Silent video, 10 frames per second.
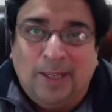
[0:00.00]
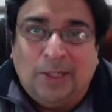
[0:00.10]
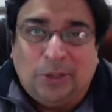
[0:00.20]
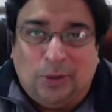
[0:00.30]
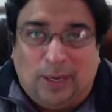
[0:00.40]

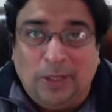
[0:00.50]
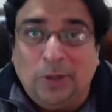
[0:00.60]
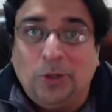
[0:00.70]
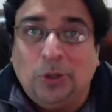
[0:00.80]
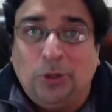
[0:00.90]
So I
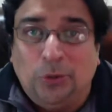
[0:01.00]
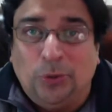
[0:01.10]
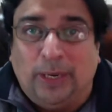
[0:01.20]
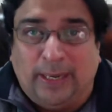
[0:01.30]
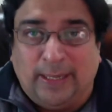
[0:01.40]
used to do
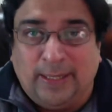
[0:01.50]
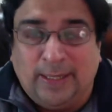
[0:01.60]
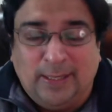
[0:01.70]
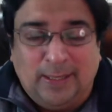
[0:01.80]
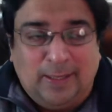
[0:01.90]
it.
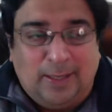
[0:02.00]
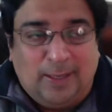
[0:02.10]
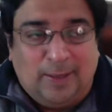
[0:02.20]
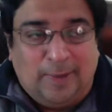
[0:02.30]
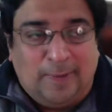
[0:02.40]

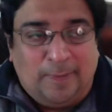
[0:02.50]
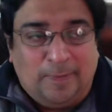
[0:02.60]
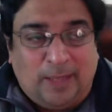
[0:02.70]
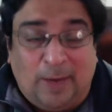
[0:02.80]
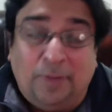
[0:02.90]

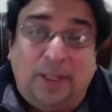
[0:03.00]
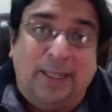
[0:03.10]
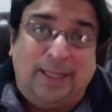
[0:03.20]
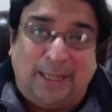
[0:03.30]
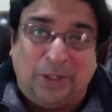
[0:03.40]
I've done
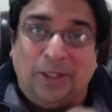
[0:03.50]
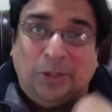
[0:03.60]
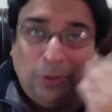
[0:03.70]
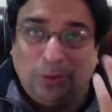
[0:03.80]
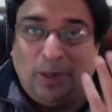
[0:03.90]
it actually in
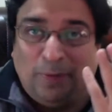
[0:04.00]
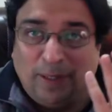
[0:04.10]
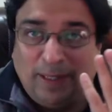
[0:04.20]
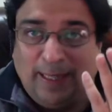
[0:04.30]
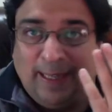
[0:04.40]
two
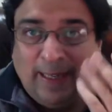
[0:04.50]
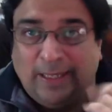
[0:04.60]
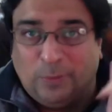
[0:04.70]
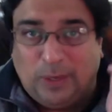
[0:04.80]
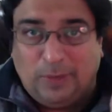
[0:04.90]
different
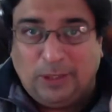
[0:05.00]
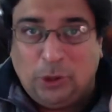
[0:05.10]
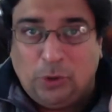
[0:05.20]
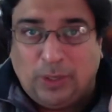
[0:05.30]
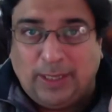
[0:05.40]
decades, one with
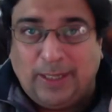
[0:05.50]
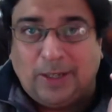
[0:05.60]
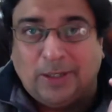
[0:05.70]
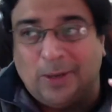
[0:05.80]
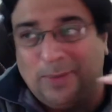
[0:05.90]

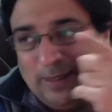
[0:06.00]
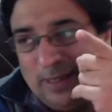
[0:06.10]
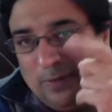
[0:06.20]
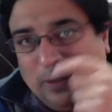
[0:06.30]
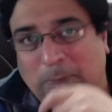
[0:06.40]
jokeaday.com and
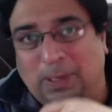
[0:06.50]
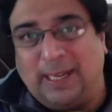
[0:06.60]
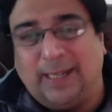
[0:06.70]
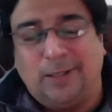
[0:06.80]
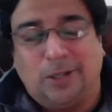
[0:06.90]
then with
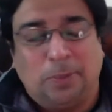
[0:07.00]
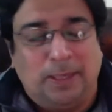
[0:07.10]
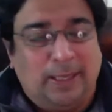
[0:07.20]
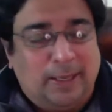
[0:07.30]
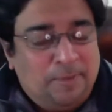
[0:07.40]

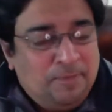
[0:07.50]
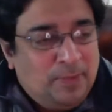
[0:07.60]
playit.pk.